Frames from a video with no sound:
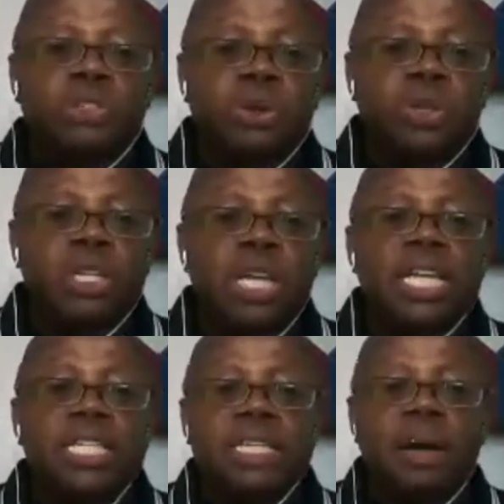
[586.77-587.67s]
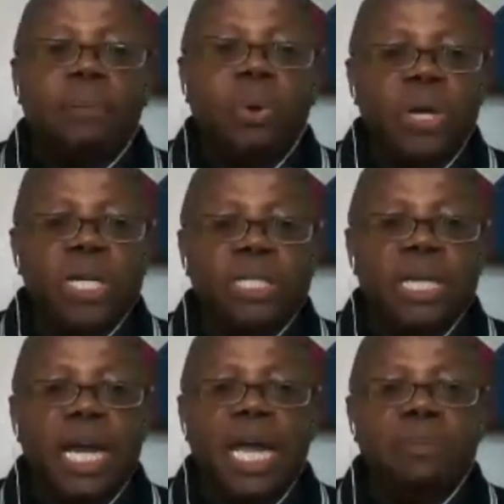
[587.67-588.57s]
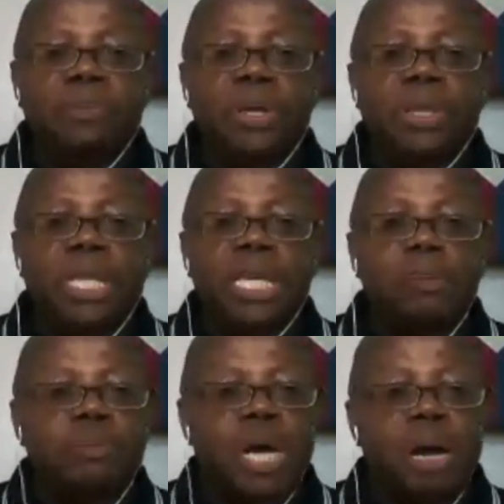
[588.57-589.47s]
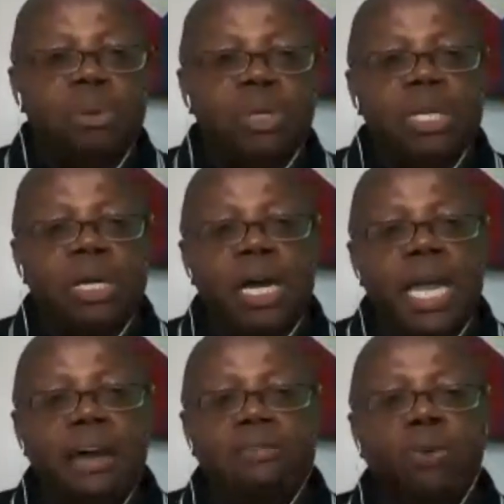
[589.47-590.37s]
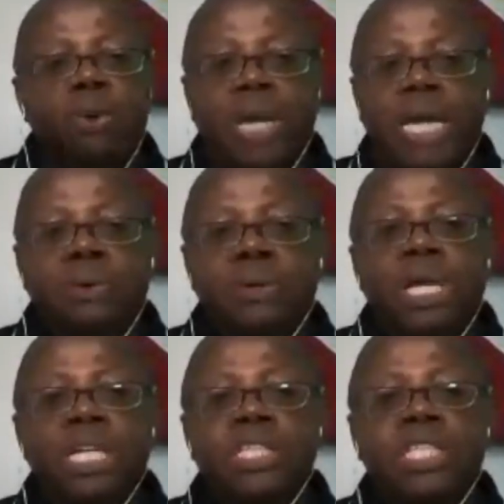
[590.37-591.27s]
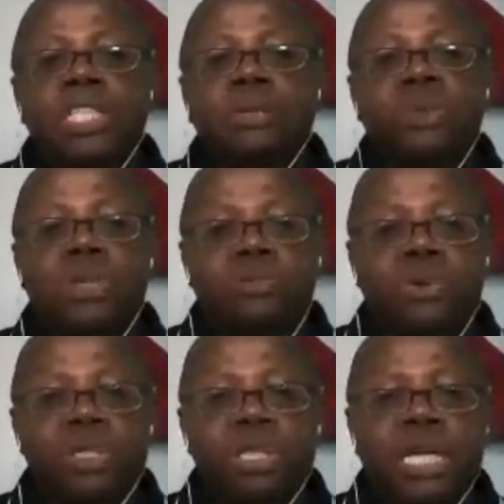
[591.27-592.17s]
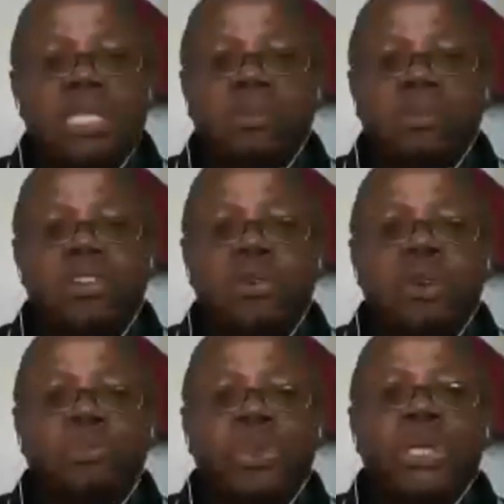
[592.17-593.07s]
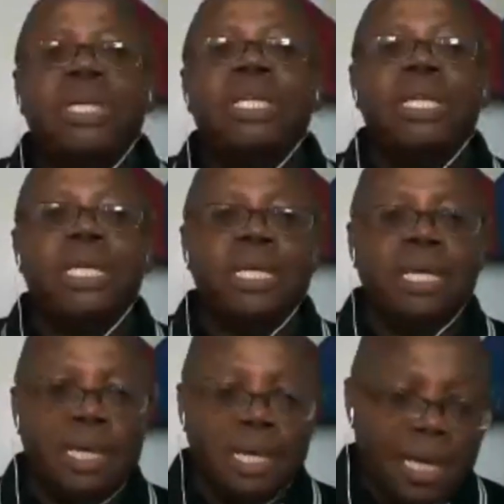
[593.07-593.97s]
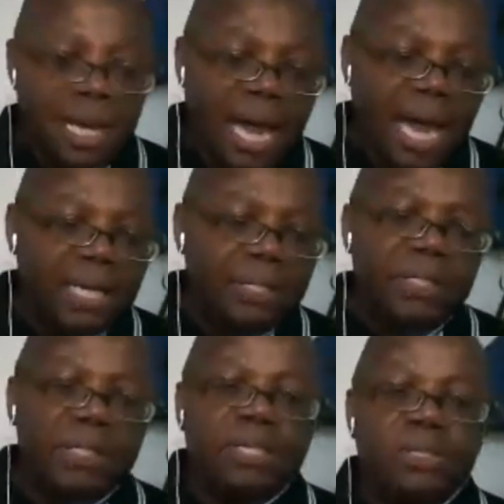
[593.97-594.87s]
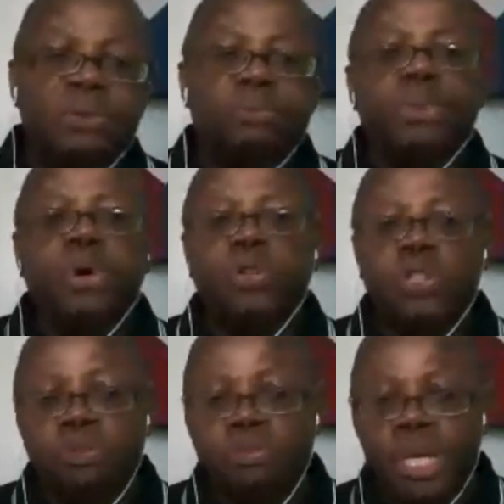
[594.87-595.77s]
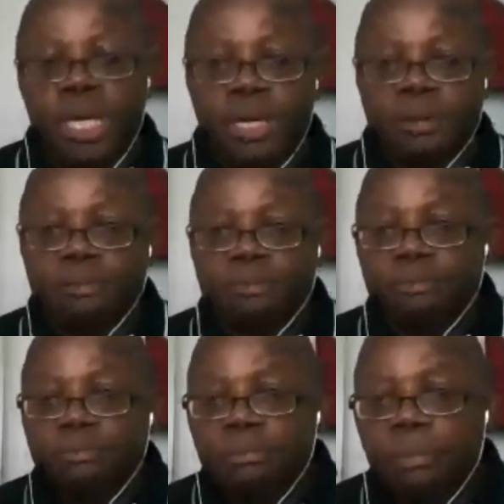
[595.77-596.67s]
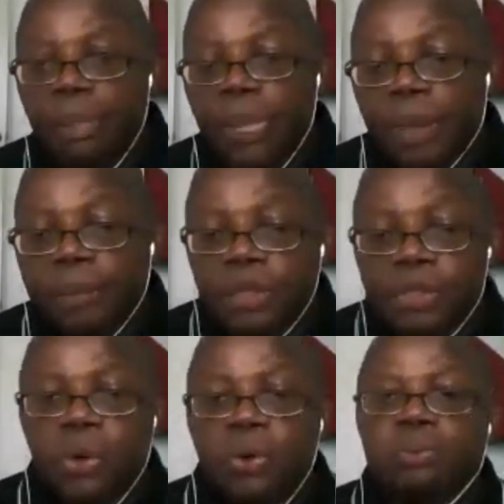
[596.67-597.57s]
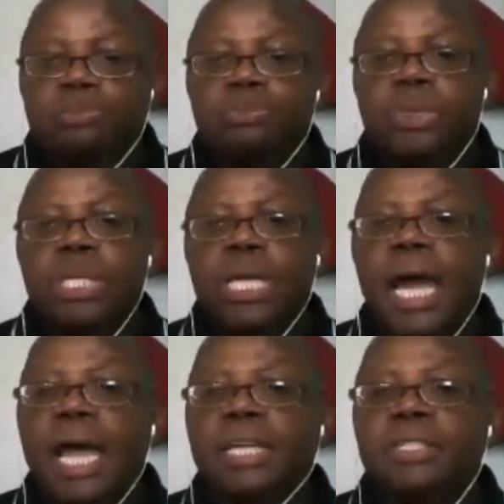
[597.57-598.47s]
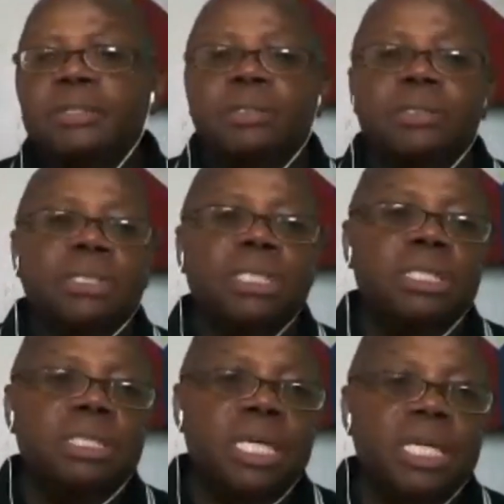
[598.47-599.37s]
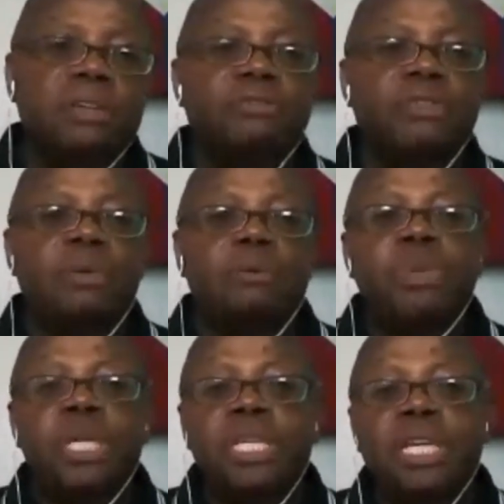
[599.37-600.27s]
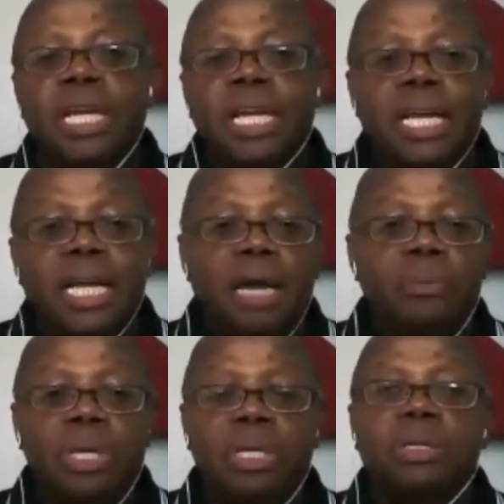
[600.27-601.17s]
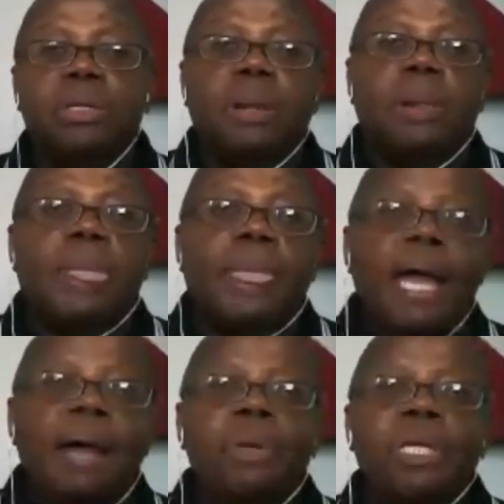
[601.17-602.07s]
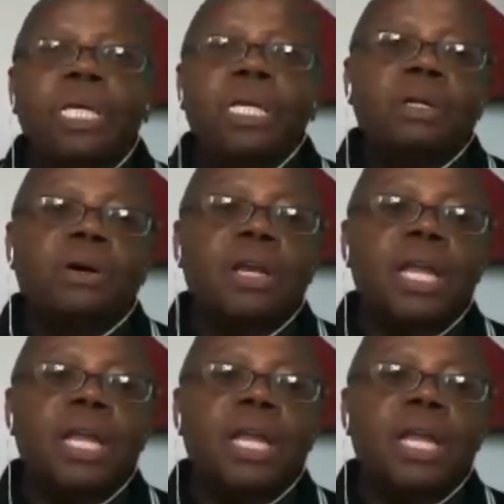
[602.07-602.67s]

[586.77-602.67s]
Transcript: so that at some point in time they could probably have a romantic relationship with a virgin. That's a very appealing idea to most men. So guys, take it from me. I mean, I've been dating